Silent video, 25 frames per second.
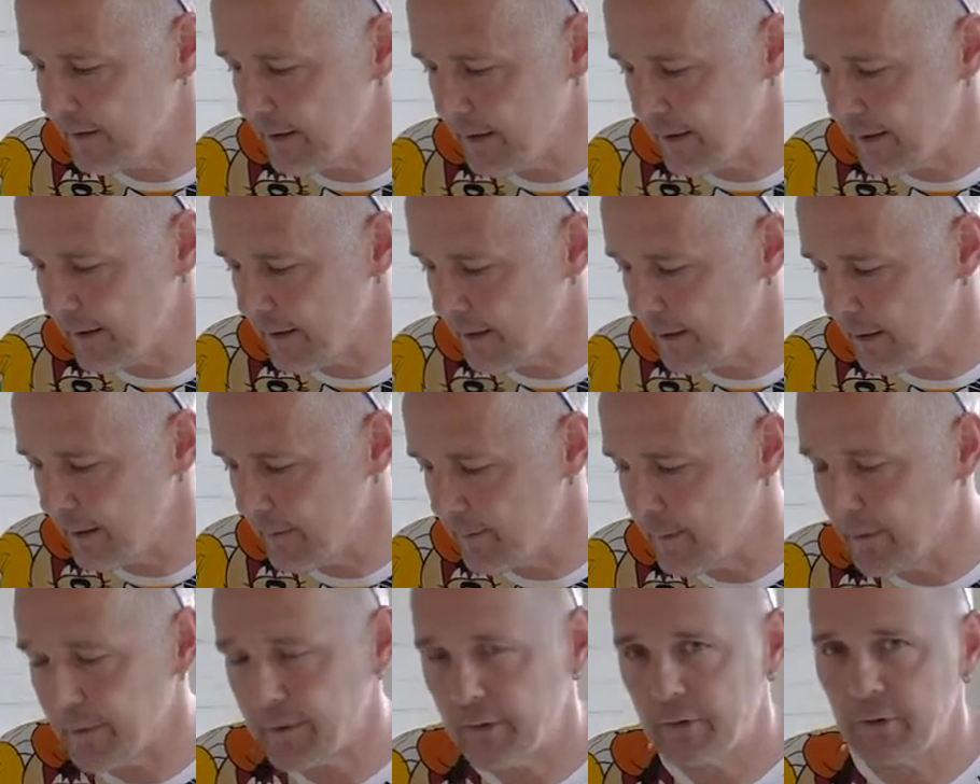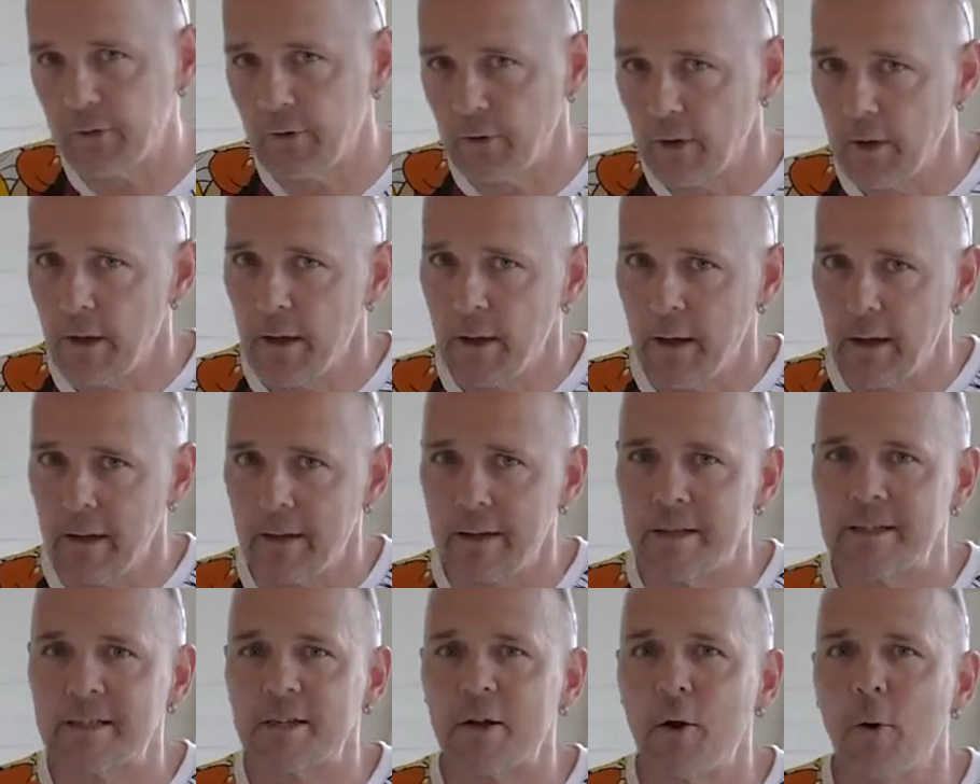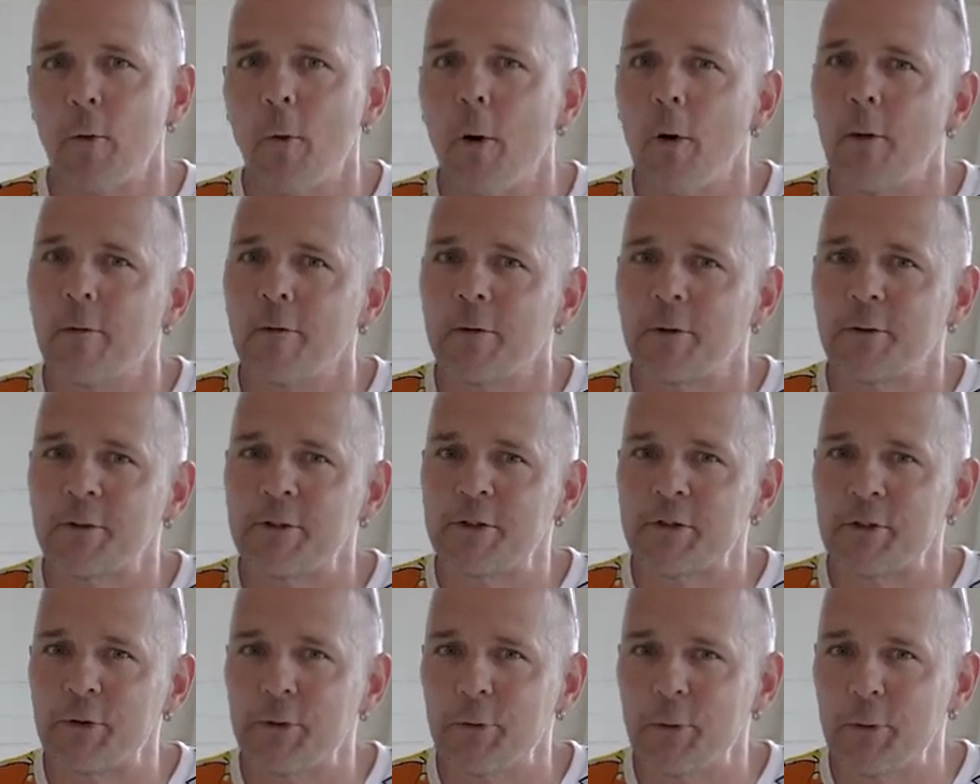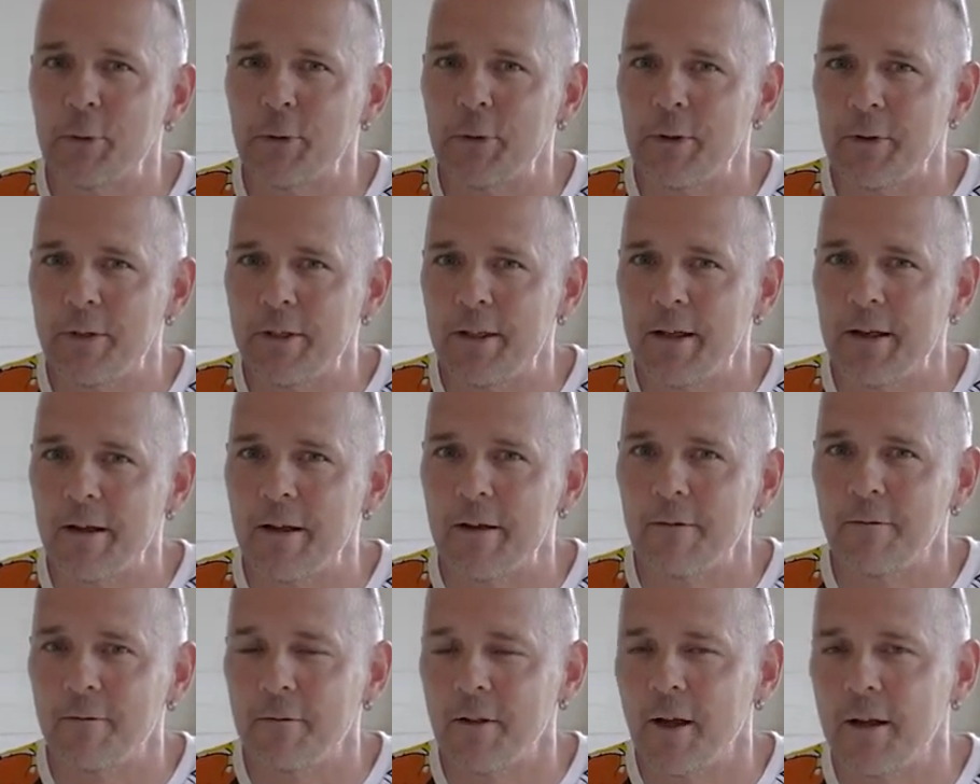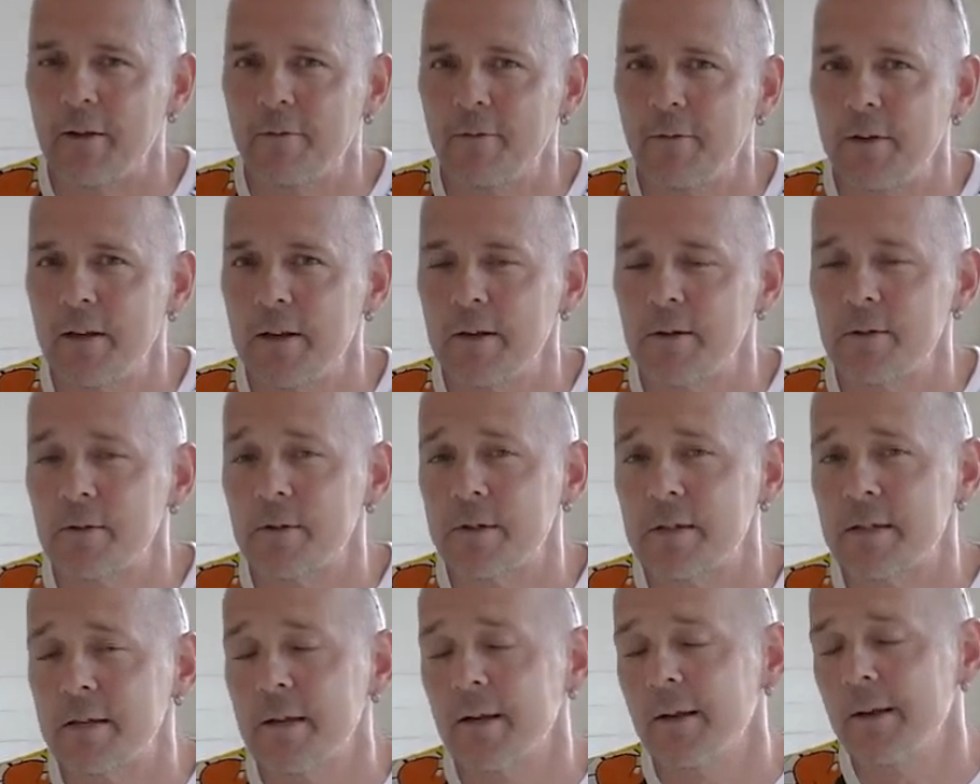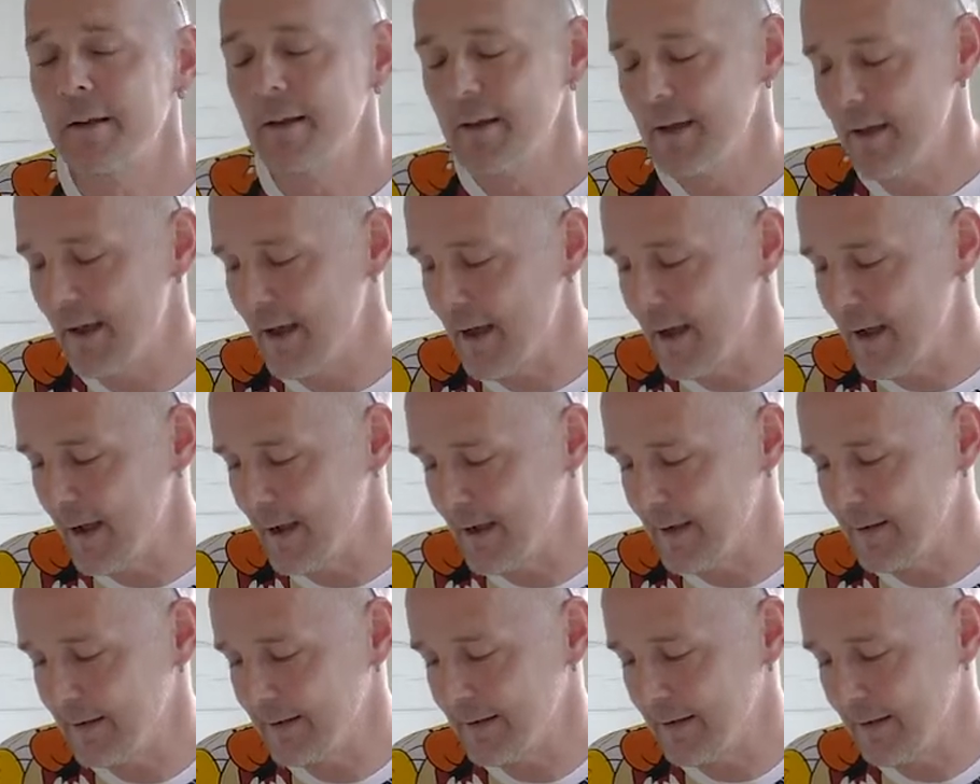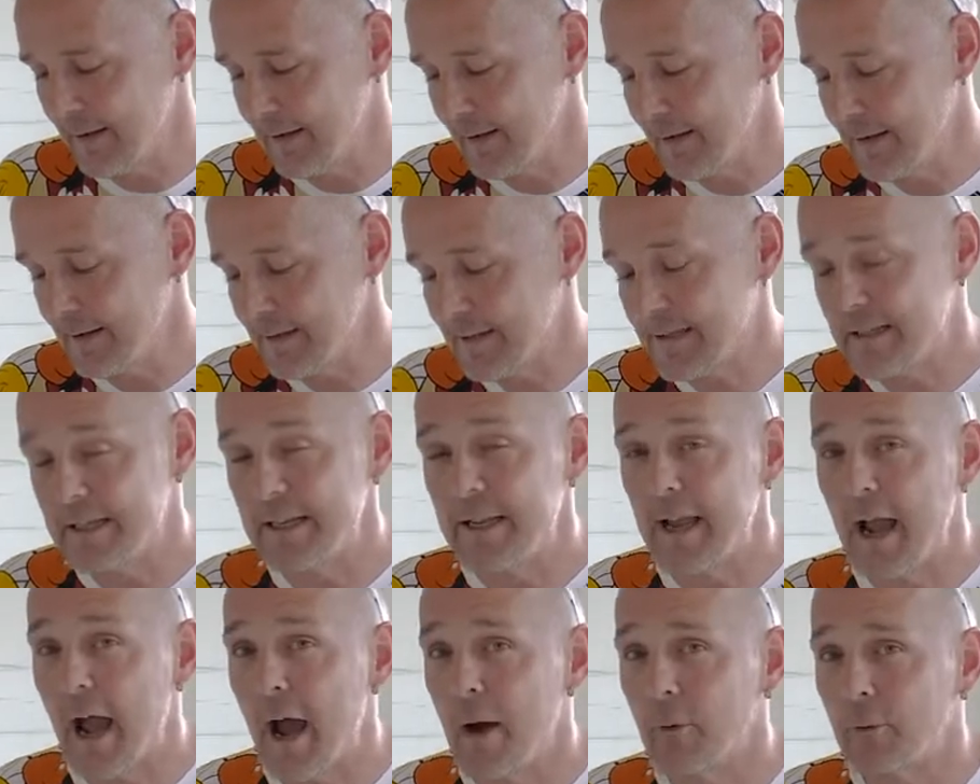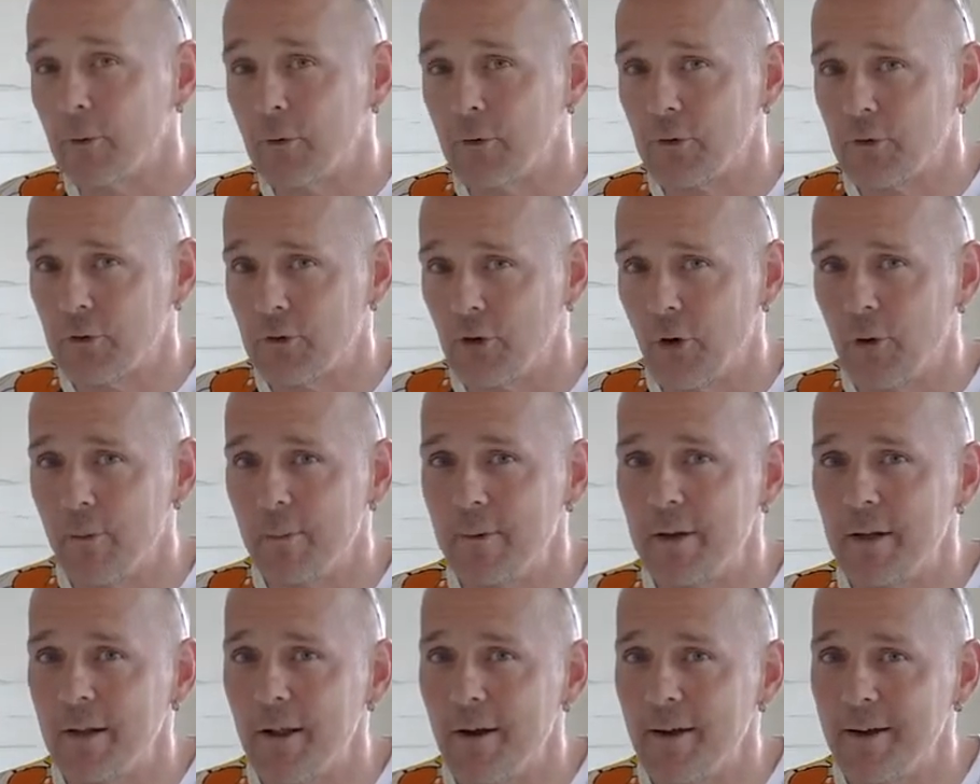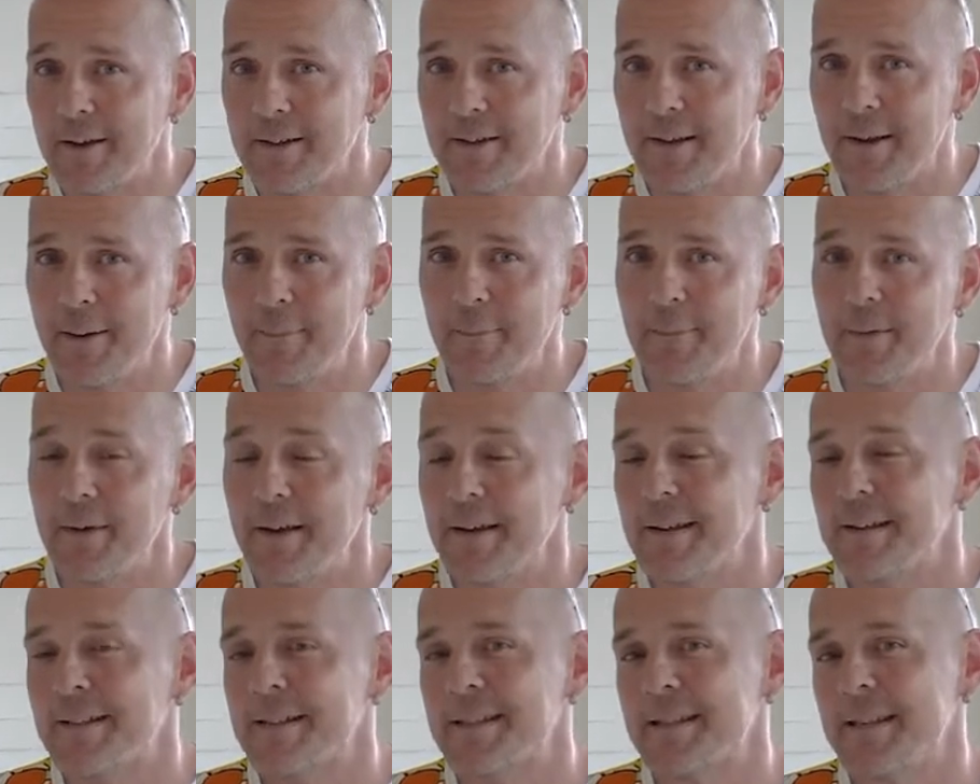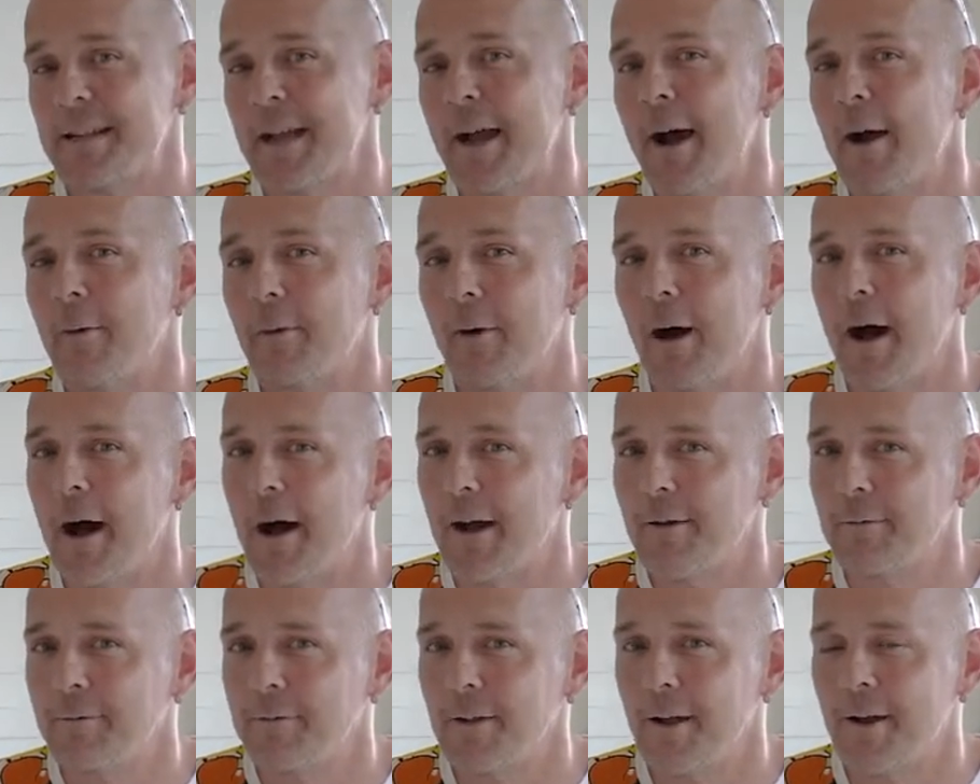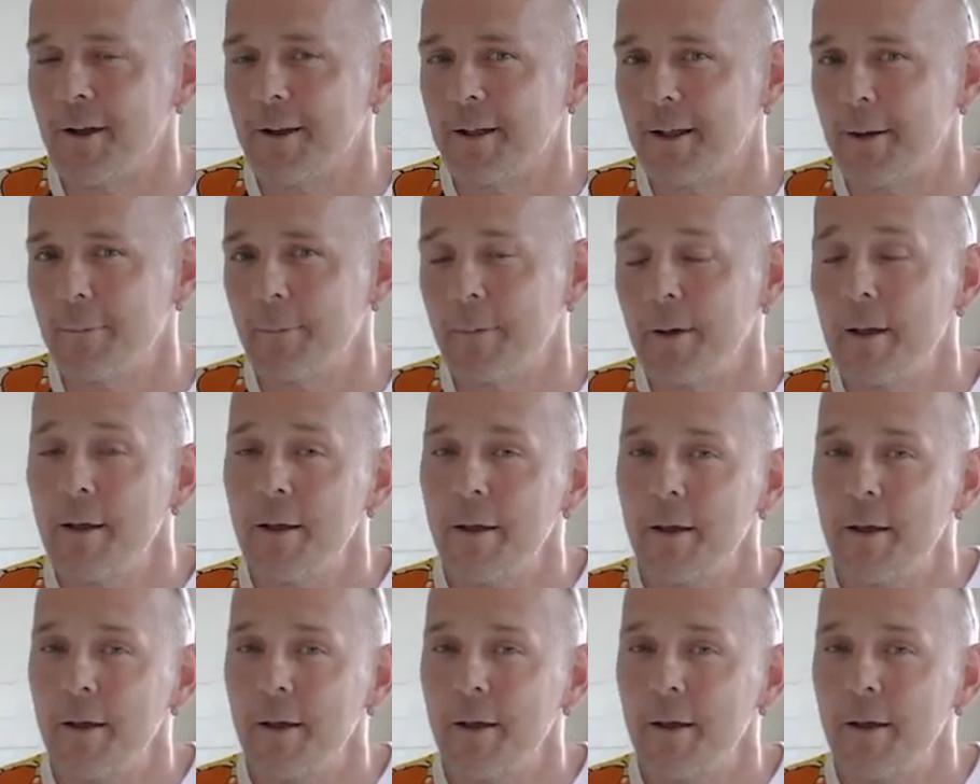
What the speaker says: But let's go over to the flight videos and see how Tommy liked them and see how I fly them.